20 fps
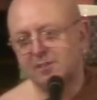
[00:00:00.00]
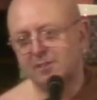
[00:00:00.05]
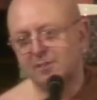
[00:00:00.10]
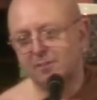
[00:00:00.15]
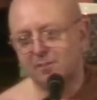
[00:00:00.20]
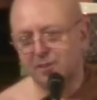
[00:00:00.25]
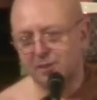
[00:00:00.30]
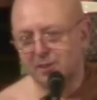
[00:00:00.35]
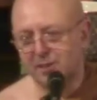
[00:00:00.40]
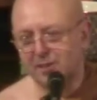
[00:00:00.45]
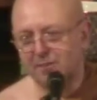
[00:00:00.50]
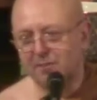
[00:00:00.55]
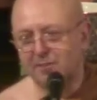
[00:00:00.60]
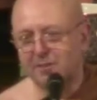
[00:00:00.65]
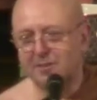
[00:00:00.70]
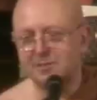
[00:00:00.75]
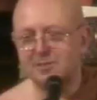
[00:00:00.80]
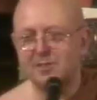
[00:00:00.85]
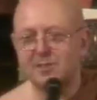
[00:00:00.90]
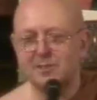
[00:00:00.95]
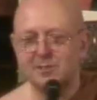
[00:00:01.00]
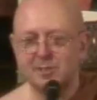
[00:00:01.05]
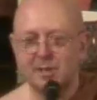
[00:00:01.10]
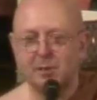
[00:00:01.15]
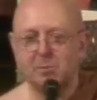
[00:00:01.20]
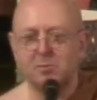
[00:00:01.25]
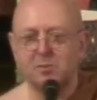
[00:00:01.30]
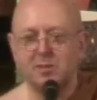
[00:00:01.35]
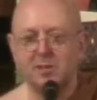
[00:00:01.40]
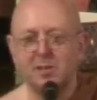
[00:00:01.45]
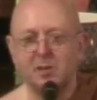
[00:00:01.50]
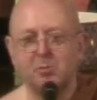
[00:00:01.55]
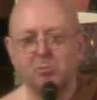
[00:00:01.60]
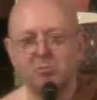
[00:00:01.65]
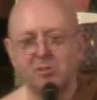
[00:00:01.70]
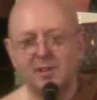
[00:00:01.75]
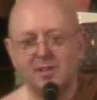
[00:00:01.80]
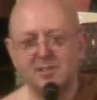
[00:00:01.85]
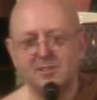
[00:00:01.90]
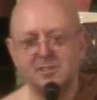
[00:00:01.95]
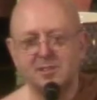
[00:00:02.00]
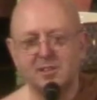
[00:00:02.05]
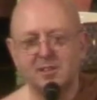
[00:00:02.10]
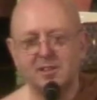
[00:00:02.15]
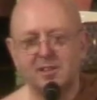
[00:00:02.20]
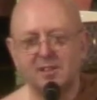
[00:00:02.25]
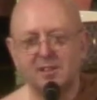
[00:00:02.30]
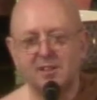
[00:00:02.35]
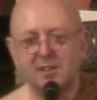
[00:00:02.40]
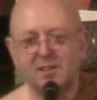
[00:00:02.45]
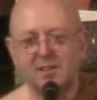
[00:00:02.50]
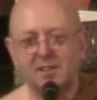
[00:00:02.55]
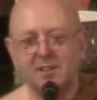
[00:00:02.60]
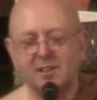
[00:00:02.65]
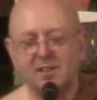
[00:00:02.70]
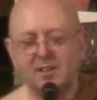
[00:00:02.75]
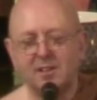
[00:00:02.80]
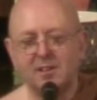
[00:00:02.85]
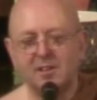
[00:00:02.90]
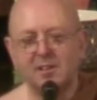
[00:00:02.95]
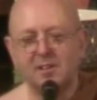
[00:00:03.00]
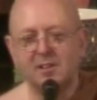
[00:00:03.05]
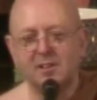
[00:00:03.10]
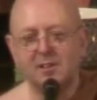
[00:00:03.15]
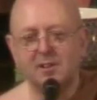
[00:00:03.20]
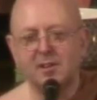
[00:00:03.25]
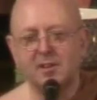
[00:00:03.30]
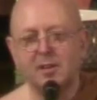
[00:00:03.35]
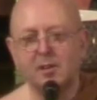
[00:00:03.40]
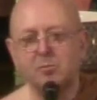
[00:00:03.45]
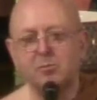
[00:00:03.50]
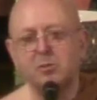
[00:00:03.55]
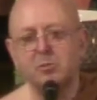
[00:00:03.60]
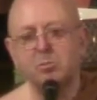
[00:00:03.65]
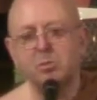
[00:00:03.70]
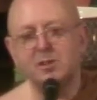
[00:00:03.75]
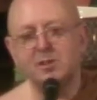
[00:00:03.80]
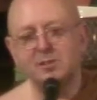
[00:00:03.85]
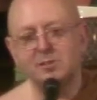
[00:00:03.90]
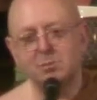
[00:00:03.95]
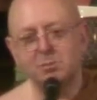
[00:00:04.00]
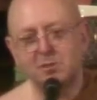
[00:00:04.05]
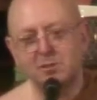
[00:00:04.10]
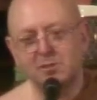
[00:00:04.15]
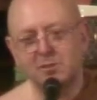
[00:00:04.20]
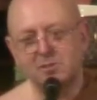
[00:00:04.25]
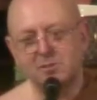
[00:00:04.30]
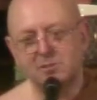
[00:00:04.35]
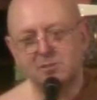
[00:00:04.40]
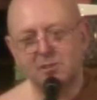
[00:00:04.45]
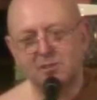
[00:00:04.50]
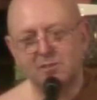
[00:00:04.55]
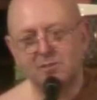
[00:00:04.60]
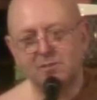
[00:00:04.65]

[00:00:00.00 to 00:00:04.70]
Forgiveness, accepting, embracing. You come to peace with yourself.